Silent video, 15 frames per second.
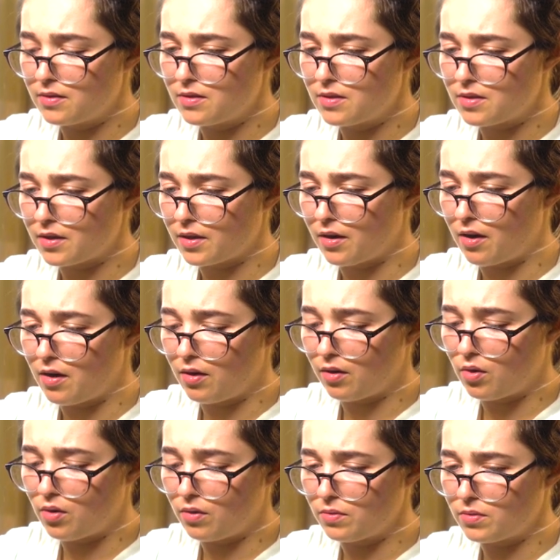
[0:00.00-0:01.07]
Just like all,
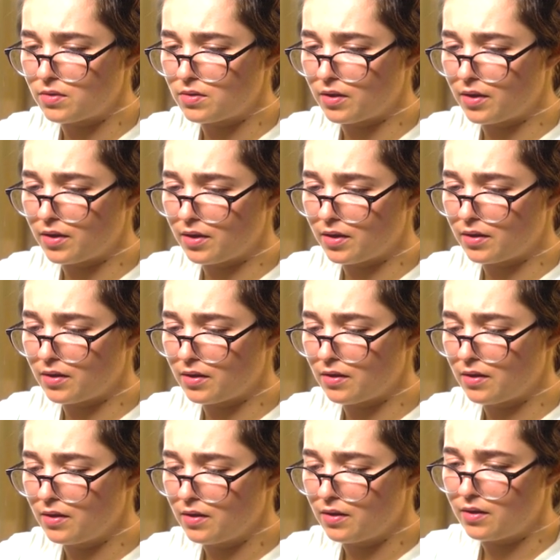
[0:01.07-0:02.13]
sorry, like
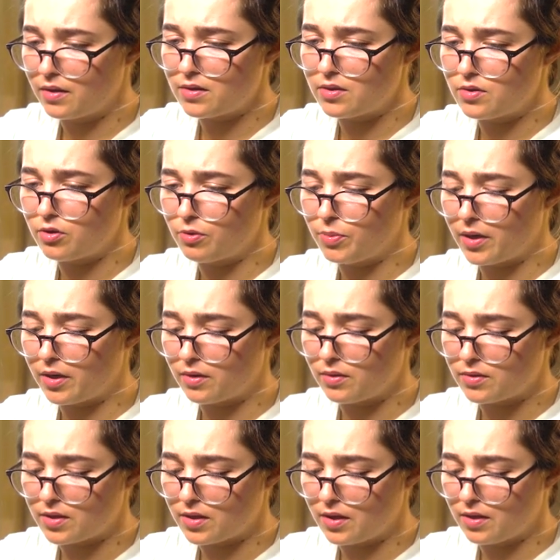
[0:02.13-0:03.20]
there's the Two of
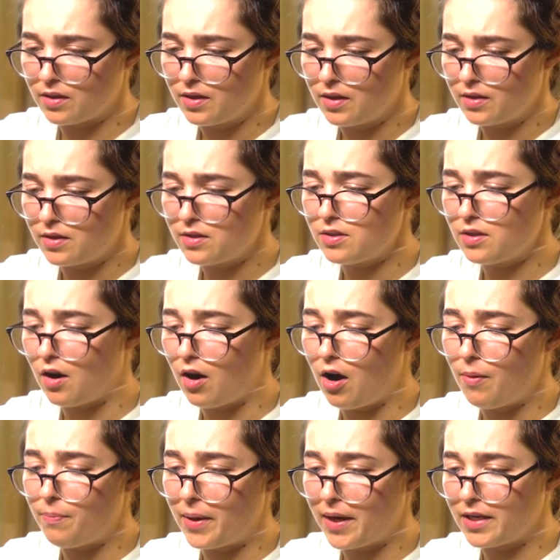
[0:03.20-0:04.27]
Pentacles again. This is
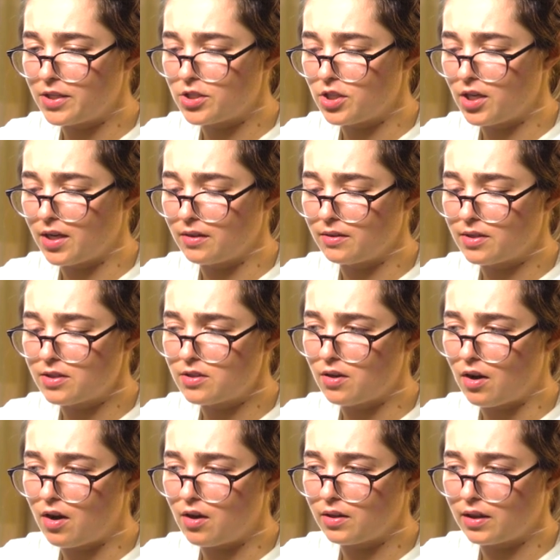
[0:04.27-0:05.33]
all petty shit. This is
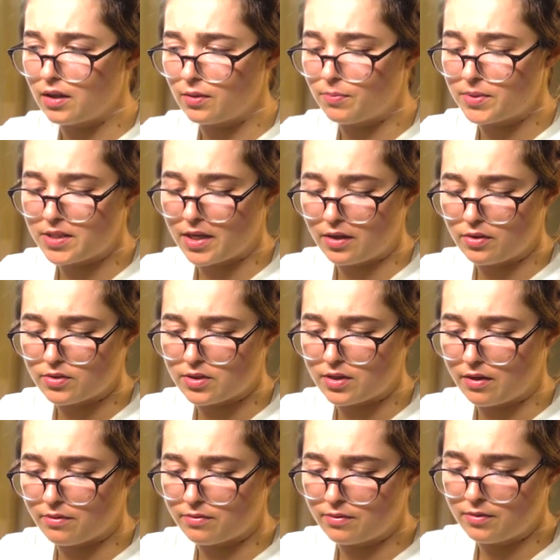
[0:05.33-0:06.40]
all little potato
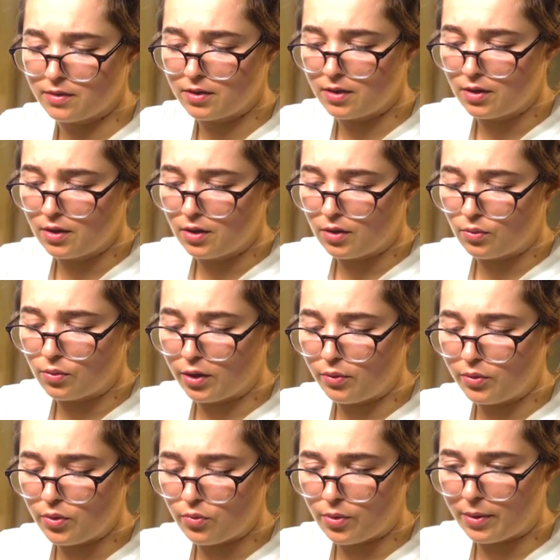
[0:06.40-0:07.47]
stuff. What are
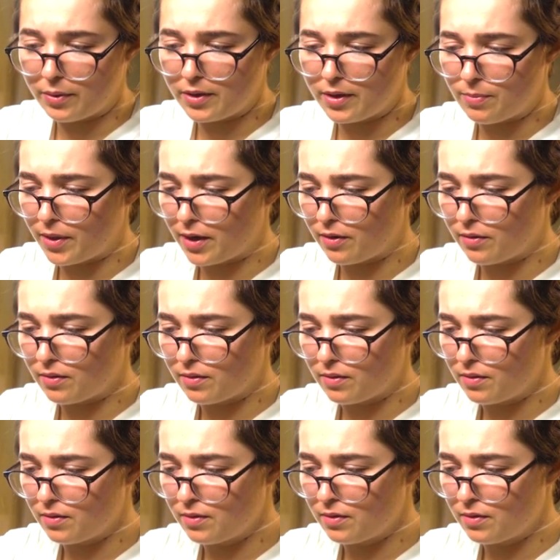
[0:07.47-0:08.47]
we worried about?